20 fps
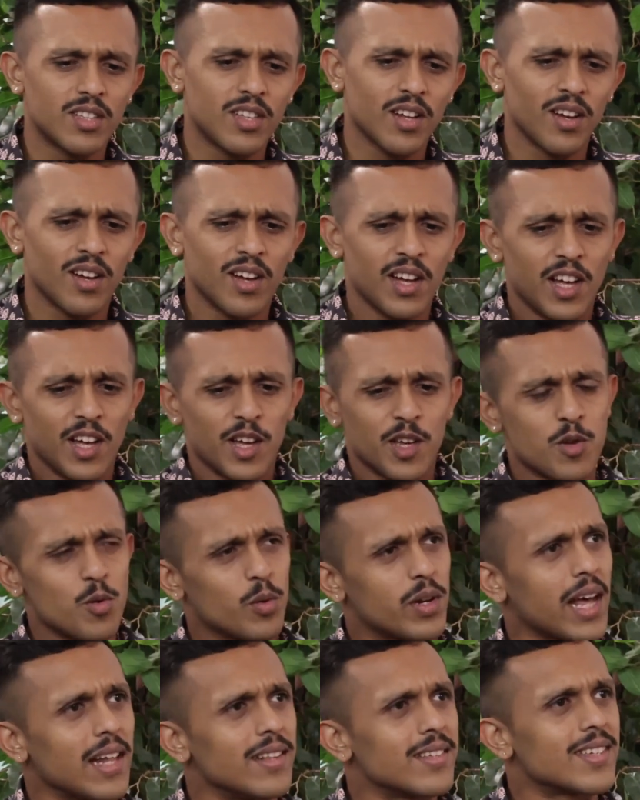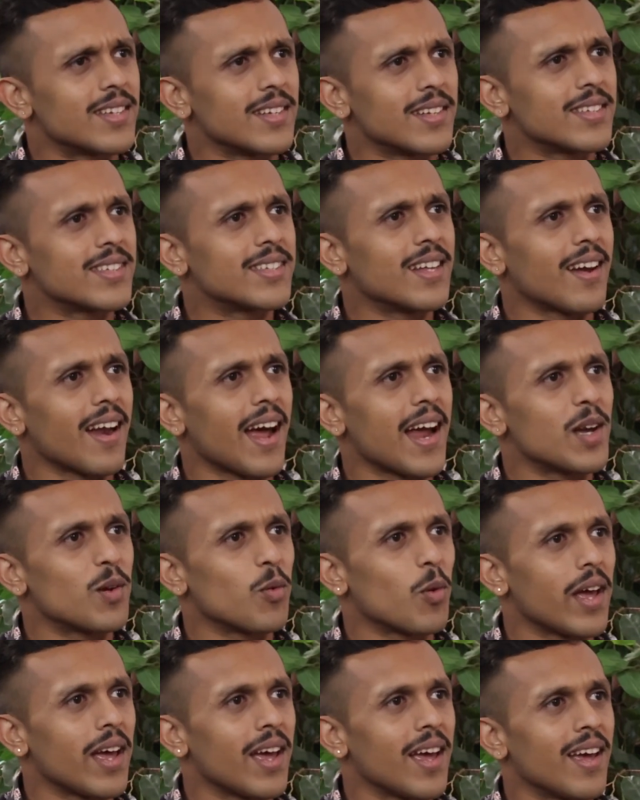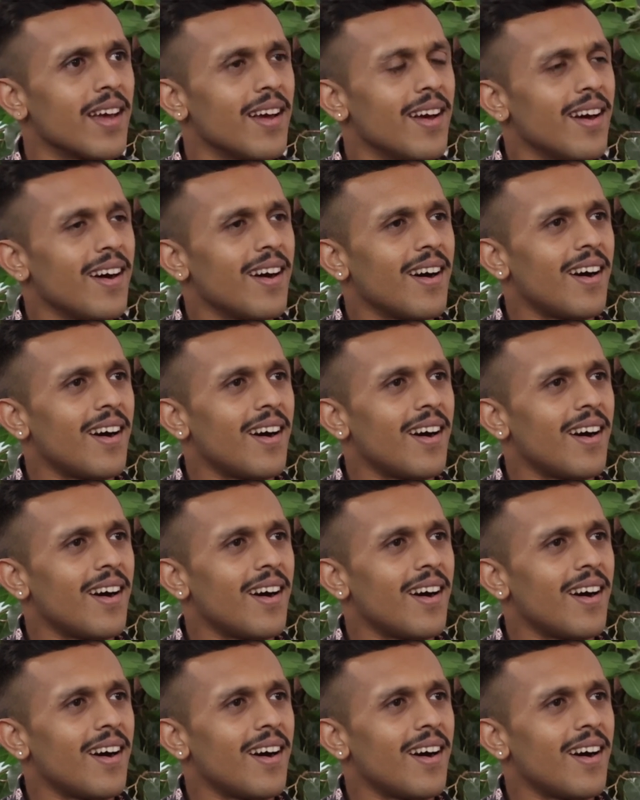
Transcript: the utensils the right way.